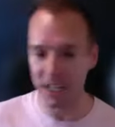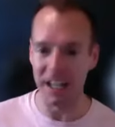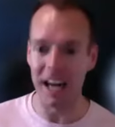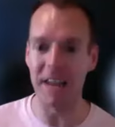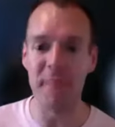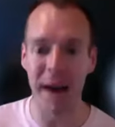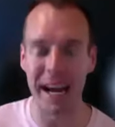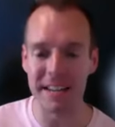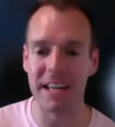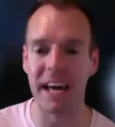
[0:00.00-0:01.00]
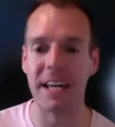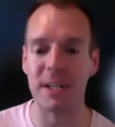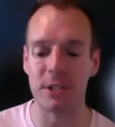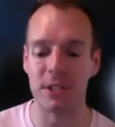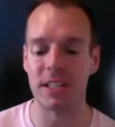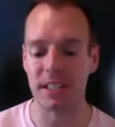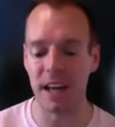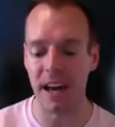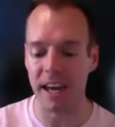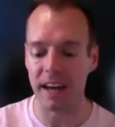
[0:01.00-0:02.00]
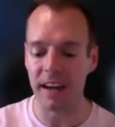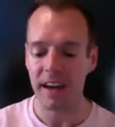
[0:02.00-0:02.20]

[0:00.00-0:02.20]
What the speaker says: A lot of mindset is just like,